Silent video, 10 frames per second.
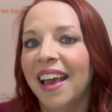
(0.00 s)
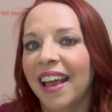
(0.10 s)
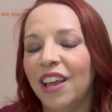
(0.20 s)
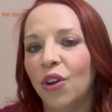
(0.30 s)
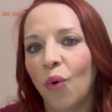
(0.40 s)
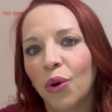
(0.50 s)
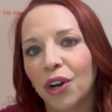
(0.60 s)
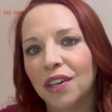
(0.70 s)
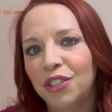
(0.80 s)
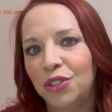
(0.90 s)
in
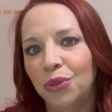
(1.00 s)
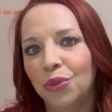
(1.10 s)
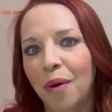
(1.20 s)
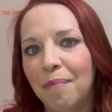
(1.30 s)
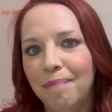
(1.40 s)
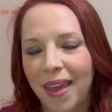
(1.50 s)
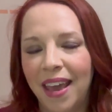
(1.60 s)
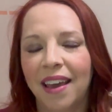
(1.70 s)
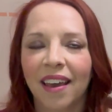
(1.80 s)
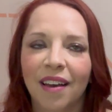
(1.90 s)
order to
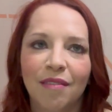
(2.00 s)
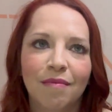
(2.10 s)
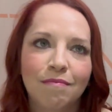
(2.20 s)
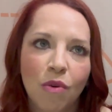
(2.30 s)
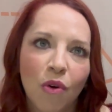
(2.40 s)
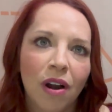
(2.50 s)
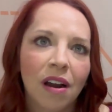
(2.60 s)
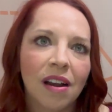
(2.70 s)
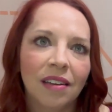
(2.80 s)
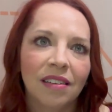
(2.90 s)
make
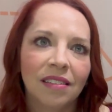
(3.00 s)
more